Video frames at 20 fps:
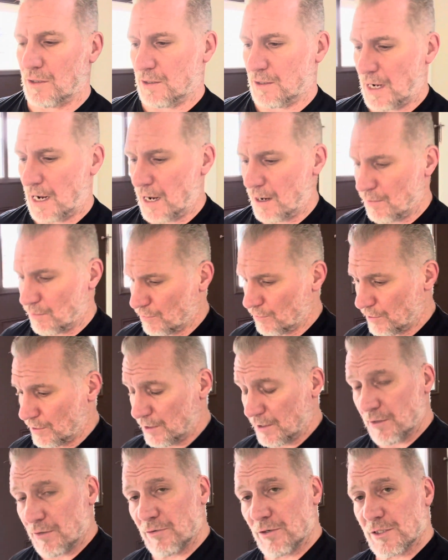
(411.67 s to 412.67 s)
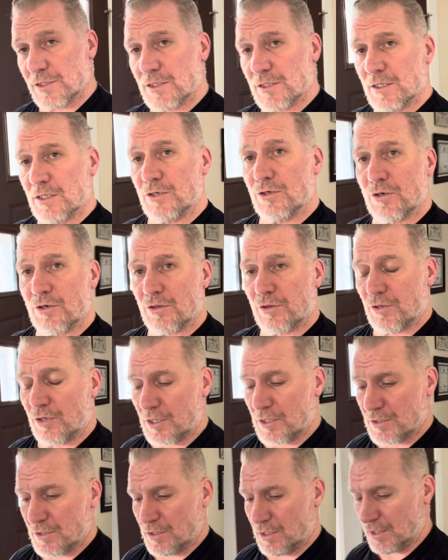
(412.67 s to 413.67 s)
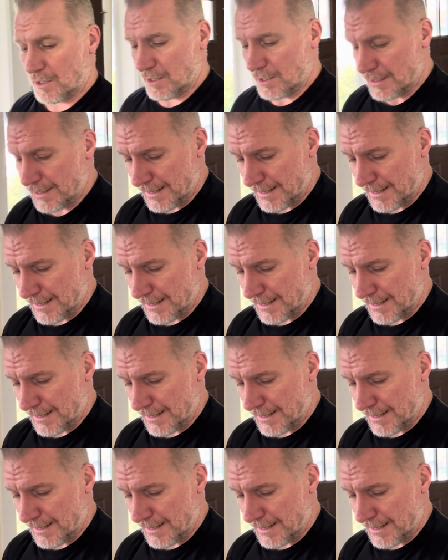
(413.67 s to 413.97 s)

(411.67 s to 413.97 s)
I'm really interested in your thoughts on it.